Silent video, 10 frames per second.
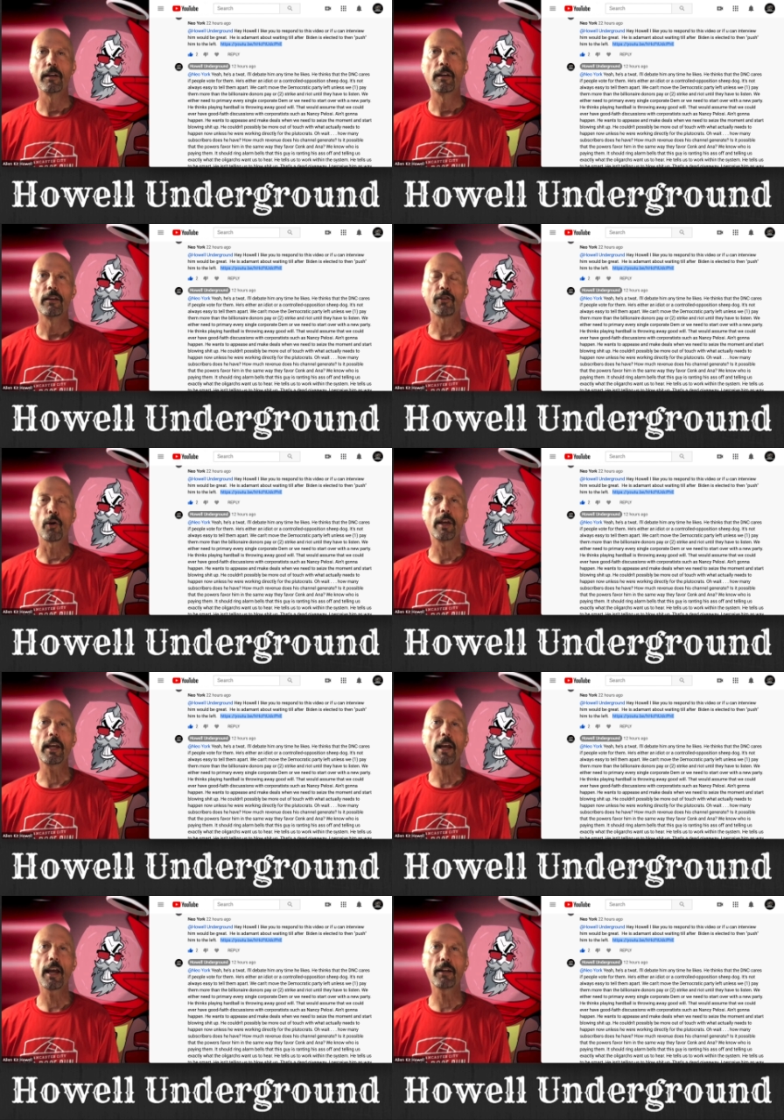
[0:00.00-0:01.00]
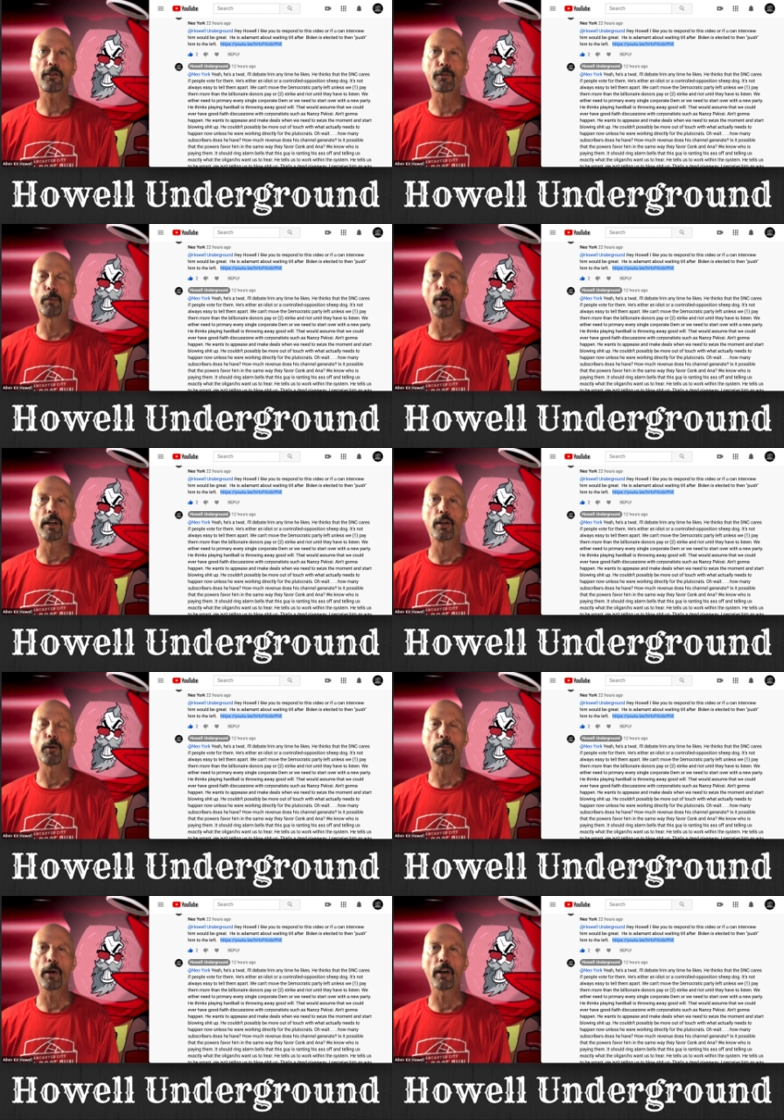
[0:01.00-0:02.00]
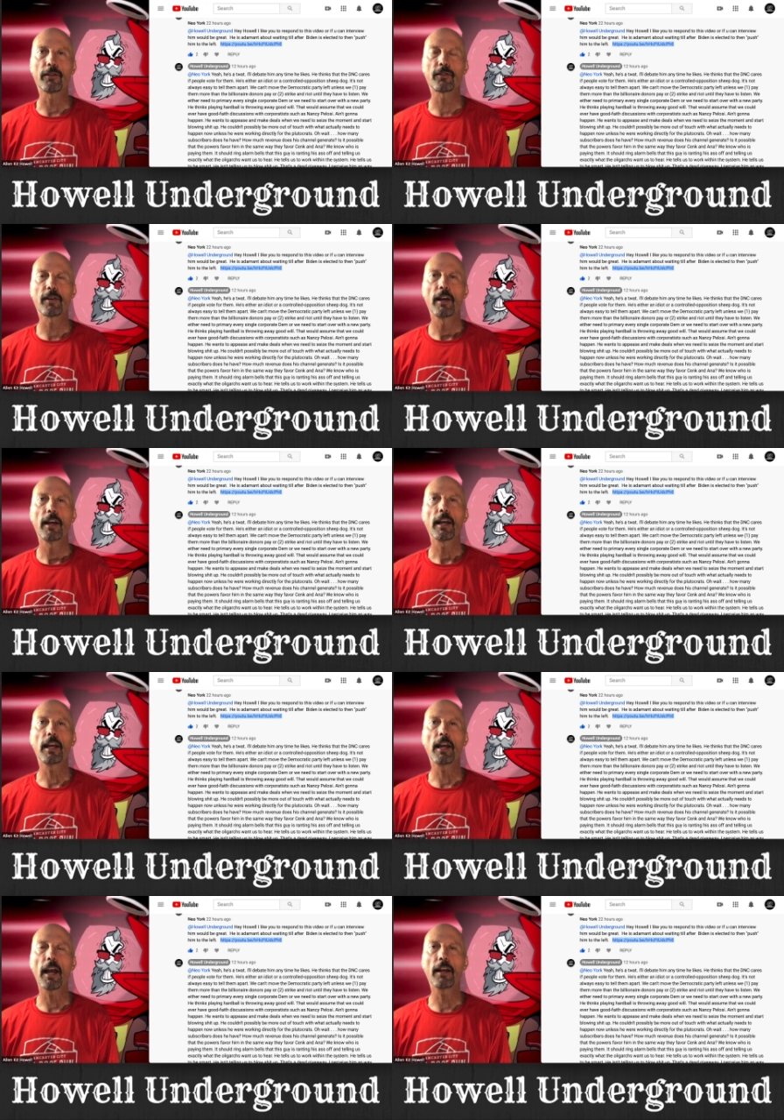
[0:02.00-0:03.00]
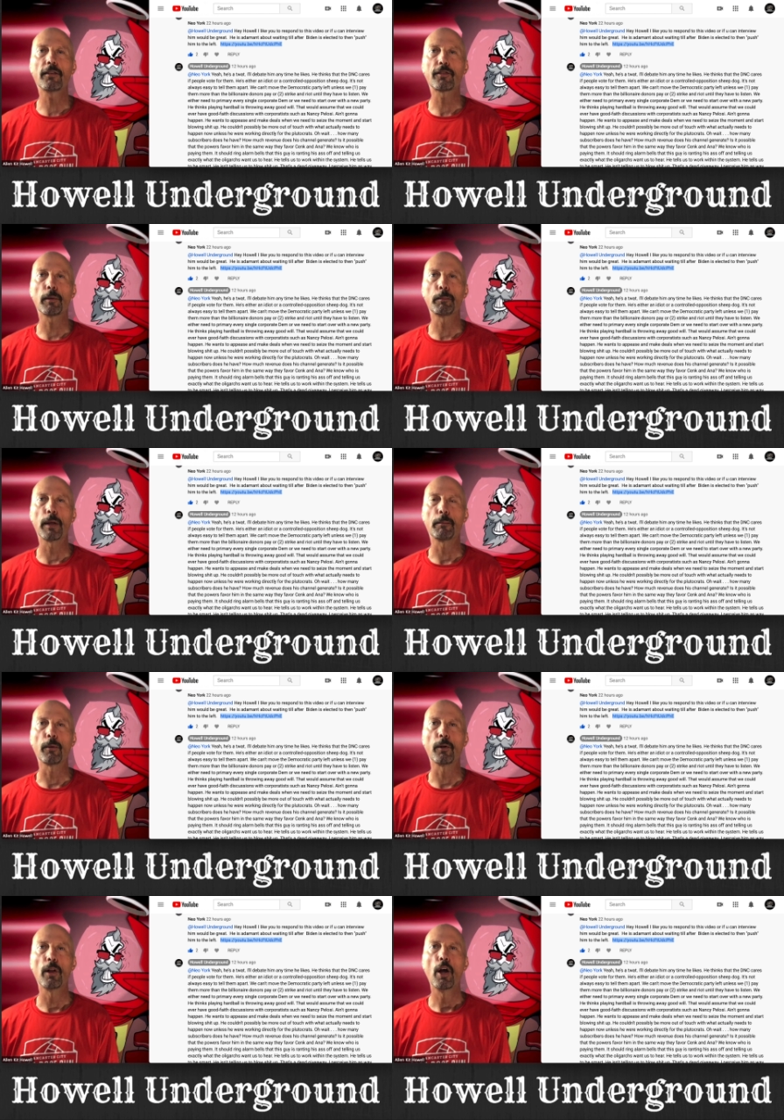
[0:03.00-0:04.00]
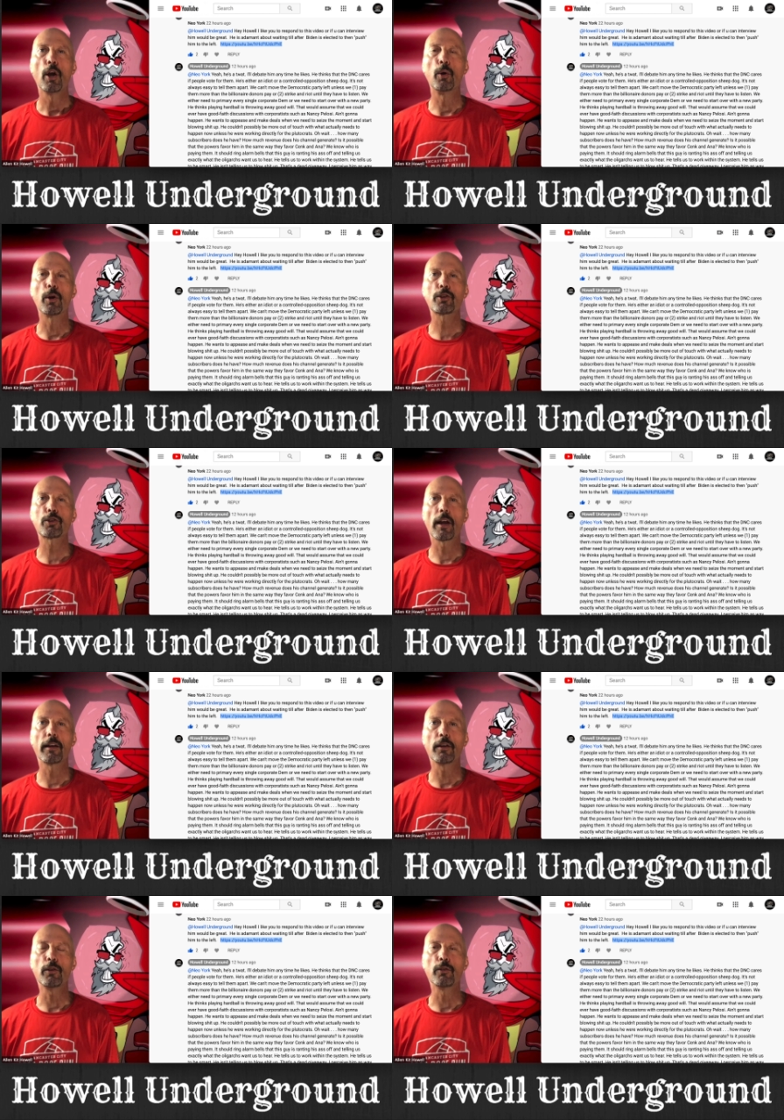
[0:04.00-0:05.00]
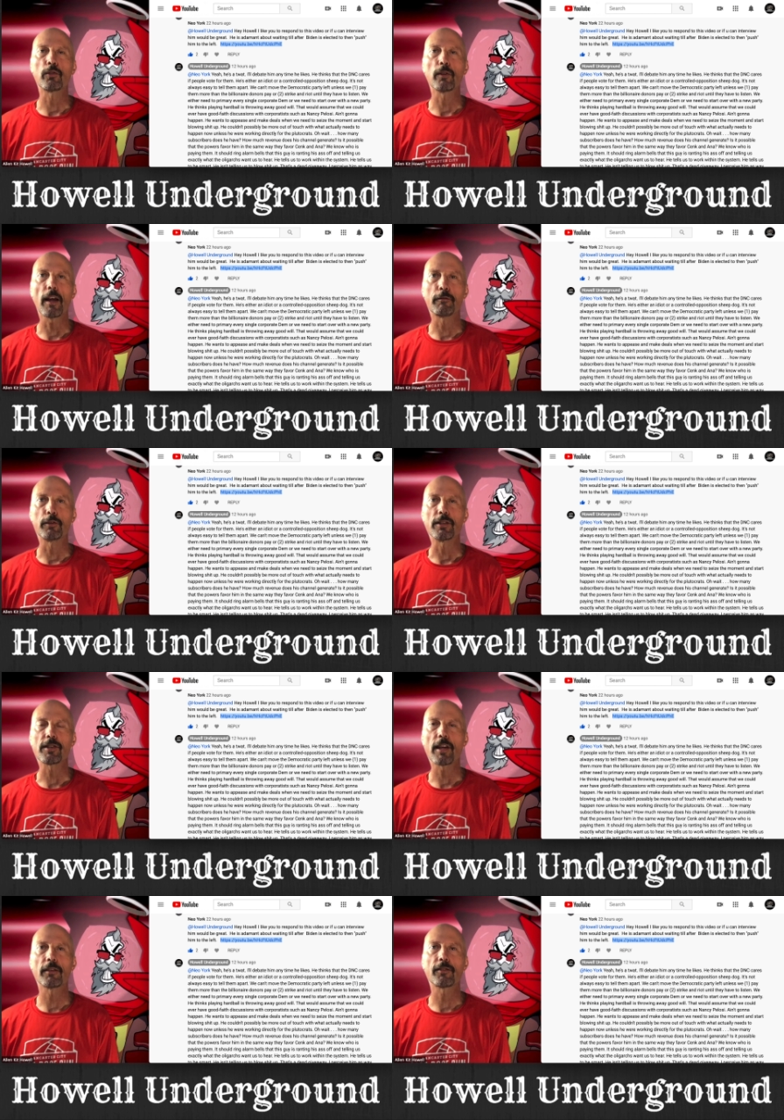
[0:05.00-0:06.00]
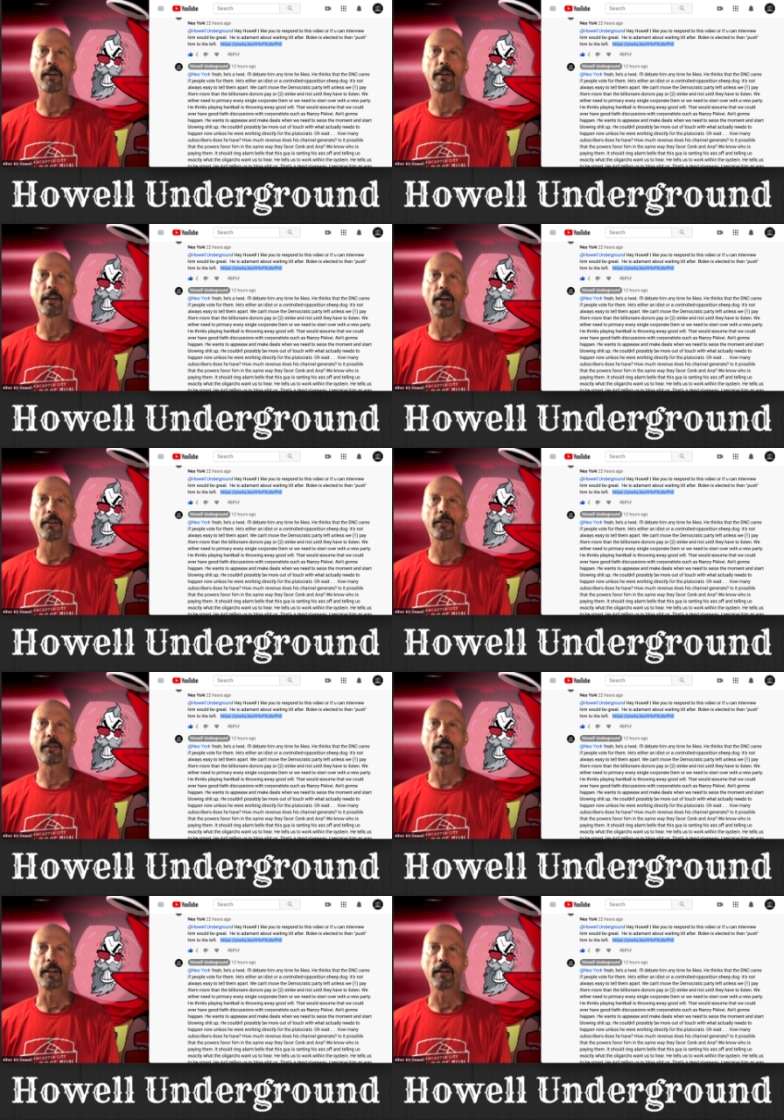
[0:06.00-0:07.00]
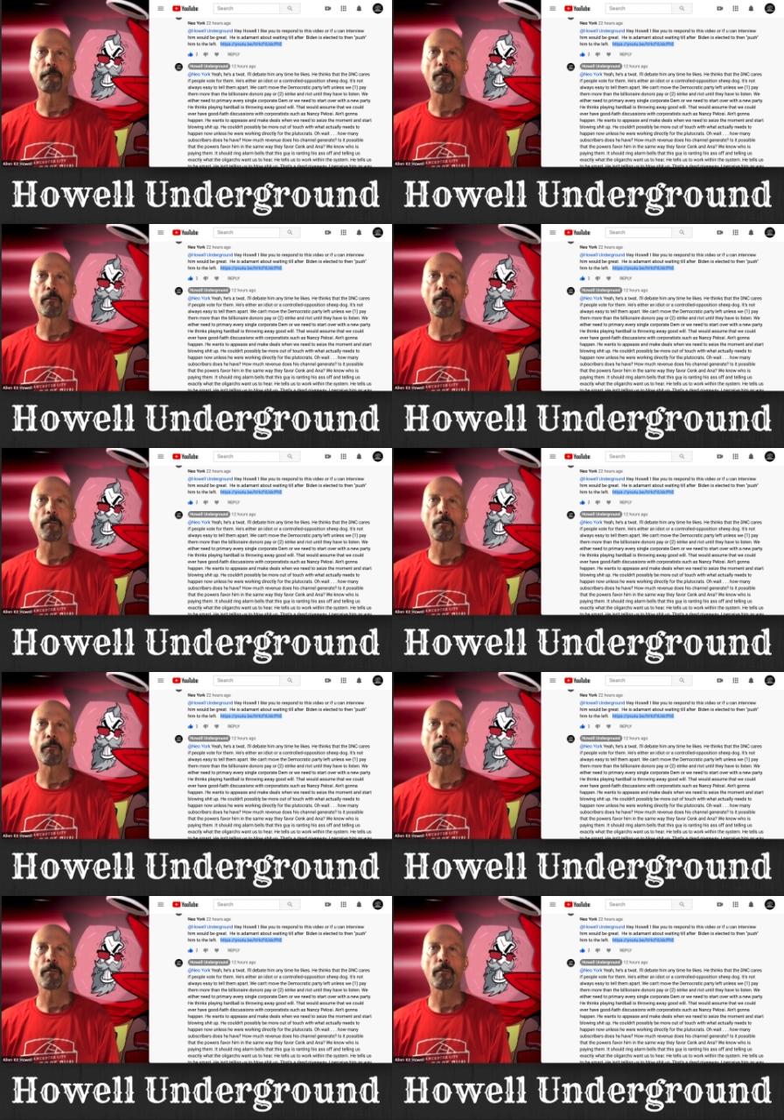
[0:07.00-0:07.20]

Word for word: So he hates Bernie or bust. He hates the people who are trying to use leverage against the DNC.